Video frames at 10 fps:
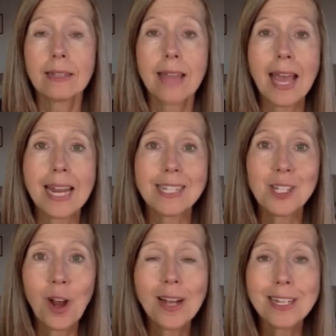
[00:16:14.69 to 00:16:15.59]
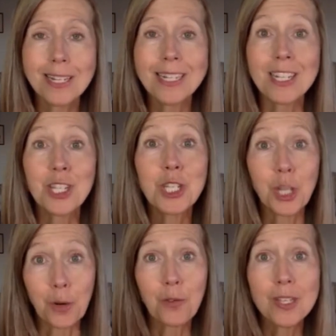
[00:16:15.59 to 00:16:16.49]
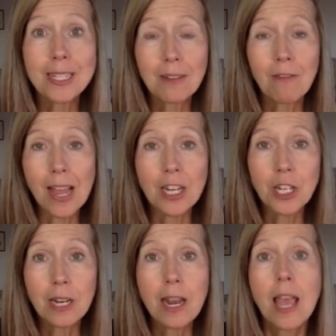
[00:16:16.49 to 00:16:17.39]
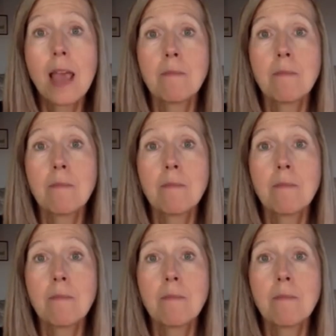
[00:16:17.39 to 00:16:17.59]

that it's not just a surface infection,